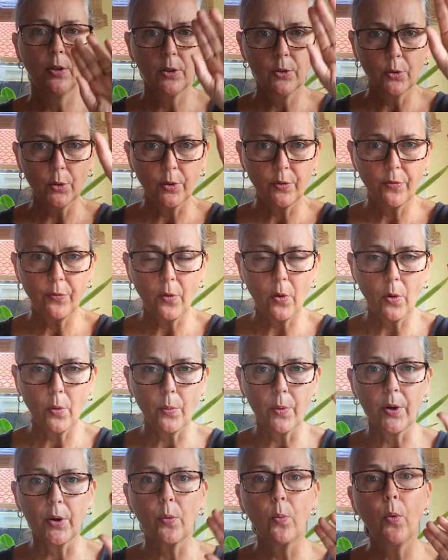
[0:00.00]
Look
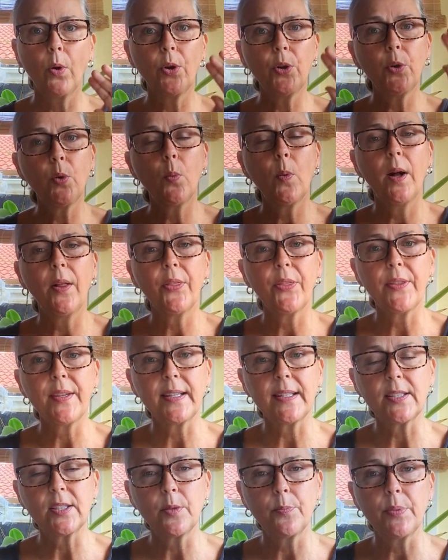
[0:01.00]
forward. What do you want
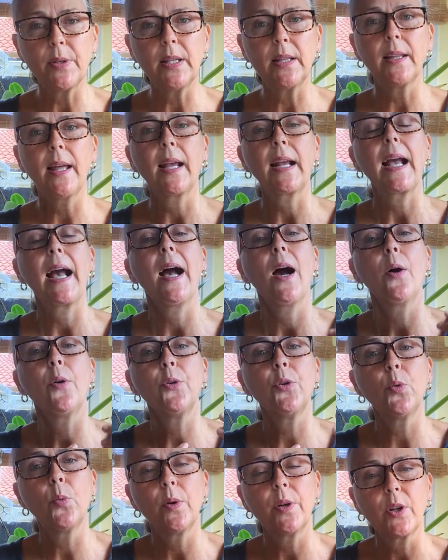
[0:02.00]
things to be like? How
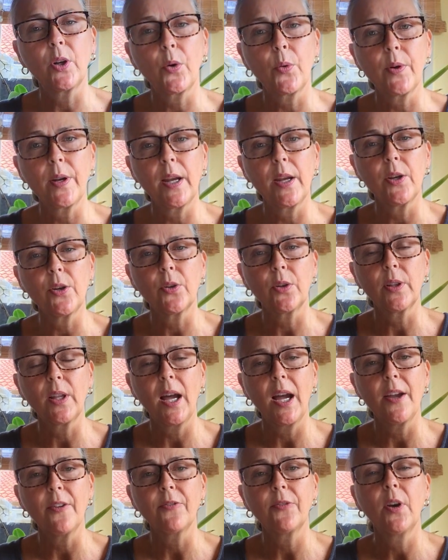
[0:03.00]
do you want to create your
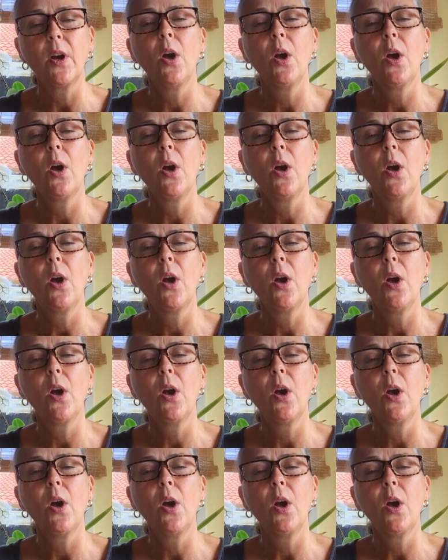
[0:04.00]
life?